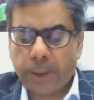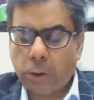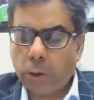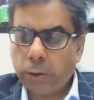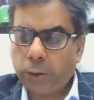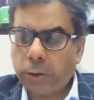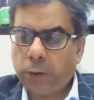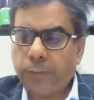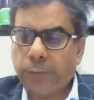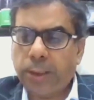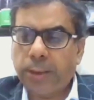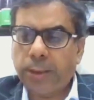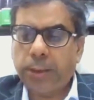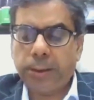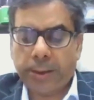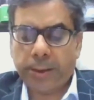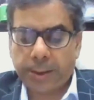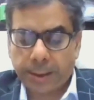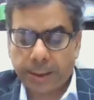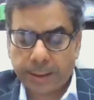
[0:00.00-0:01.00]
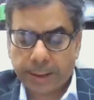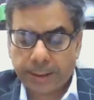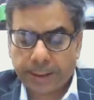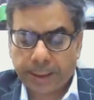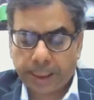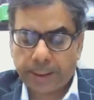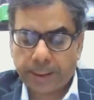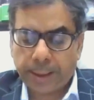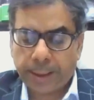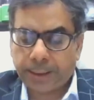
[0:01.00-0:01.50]
because of this
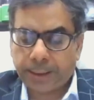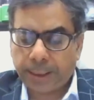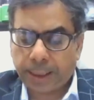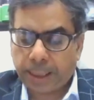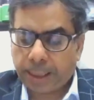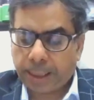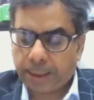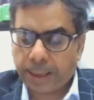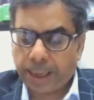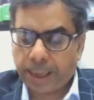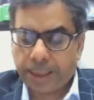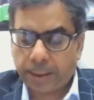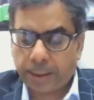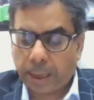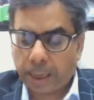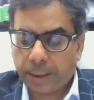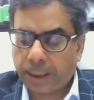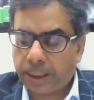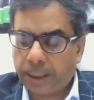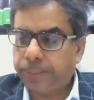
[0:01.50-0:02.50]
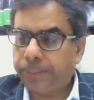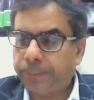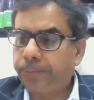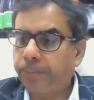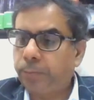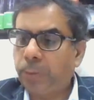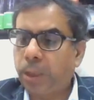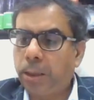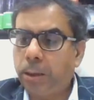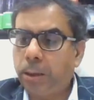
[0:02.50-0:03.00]
digital nature and other
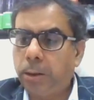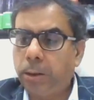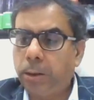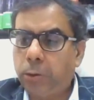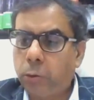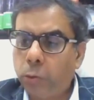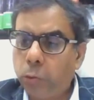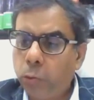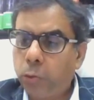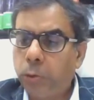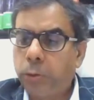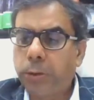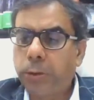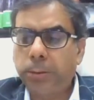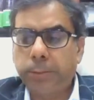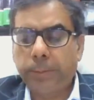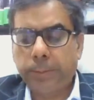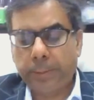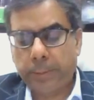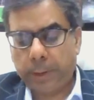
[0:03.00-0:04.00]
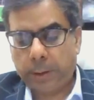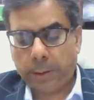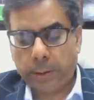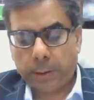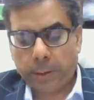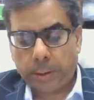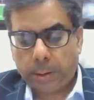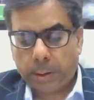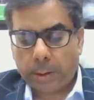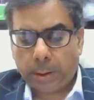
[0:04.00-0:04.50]
tools,
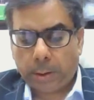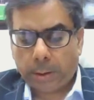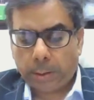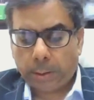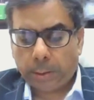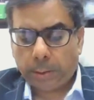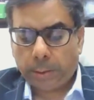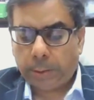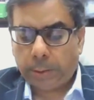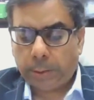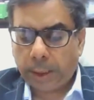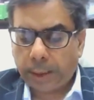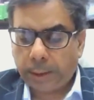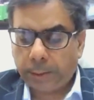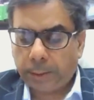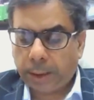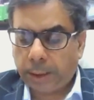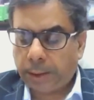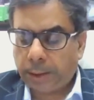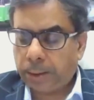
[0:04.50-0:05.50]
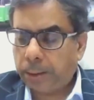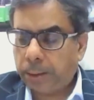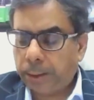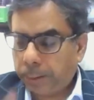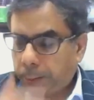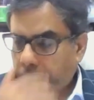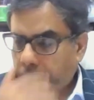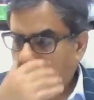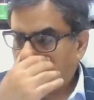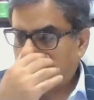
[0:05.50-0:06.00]
the
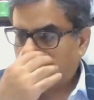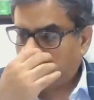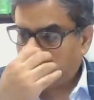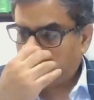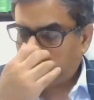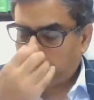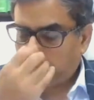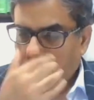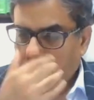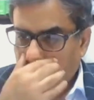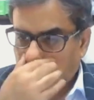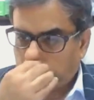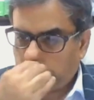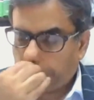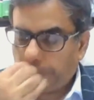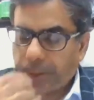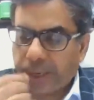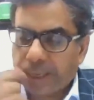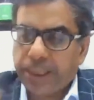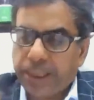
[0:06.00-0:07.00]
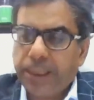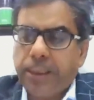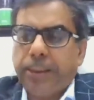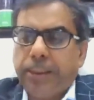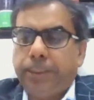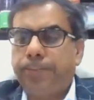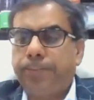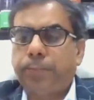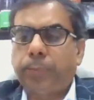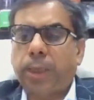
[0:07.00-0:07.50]
the the
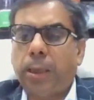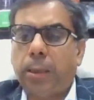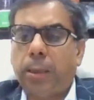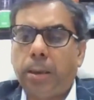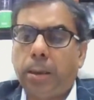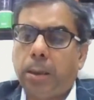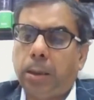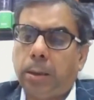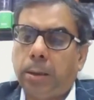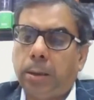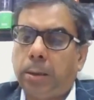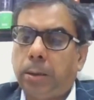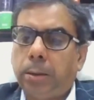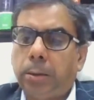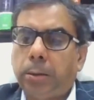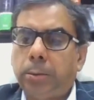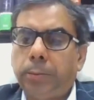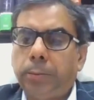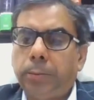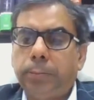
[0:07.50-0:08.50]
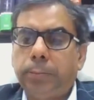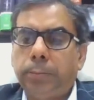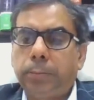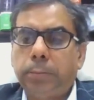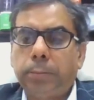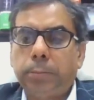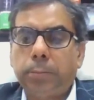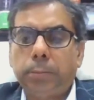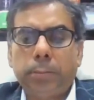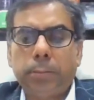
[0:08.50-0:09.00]
many
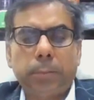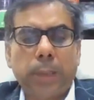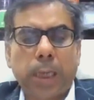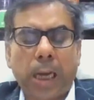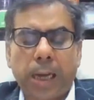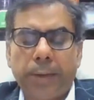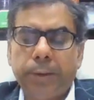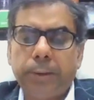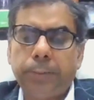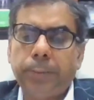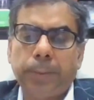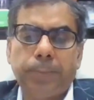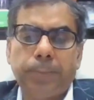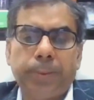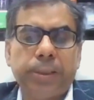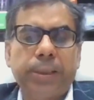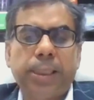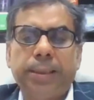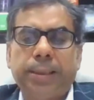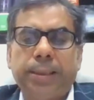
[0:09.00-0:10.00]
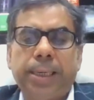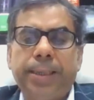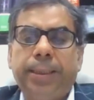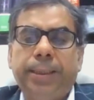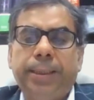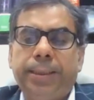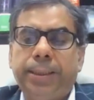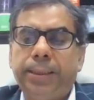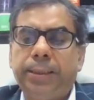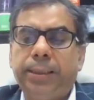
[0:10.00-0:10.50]
the business
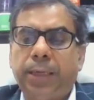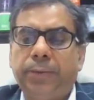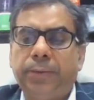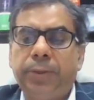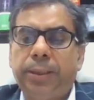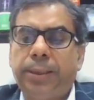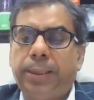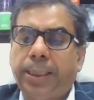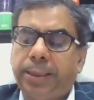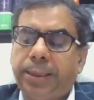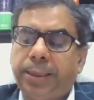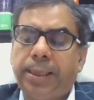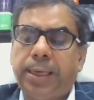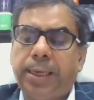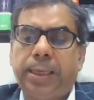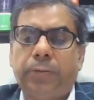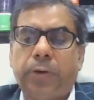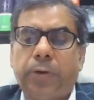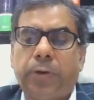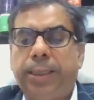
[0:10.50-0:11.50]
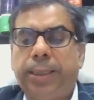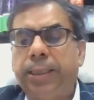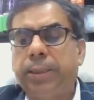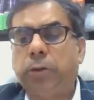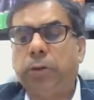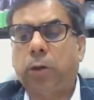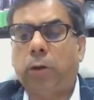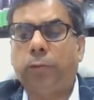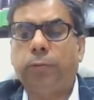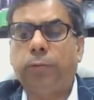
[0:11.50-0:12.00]
entities have been taking
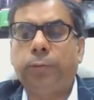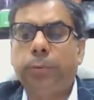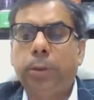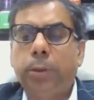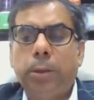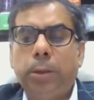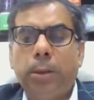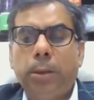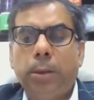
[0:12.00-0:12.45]
advantage of